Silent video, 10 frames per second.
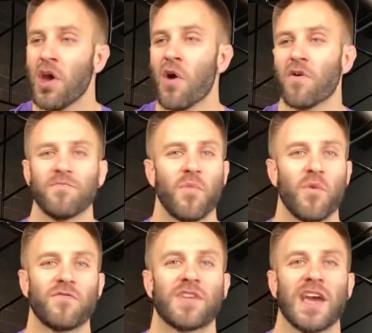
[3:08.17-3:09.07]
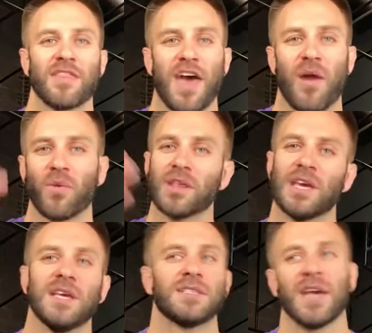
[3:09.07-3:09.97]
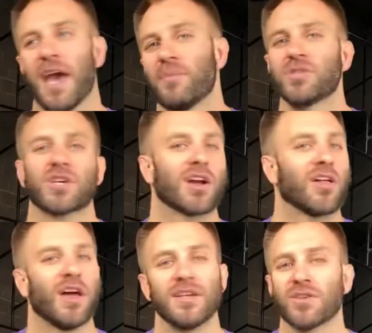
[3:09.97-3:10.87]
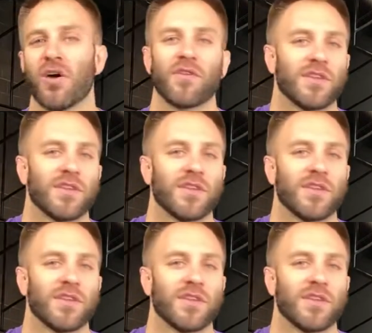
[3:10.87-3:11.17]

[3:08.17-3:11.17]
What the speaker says: we've taken that really easy, hey, I'm just going to glaze over.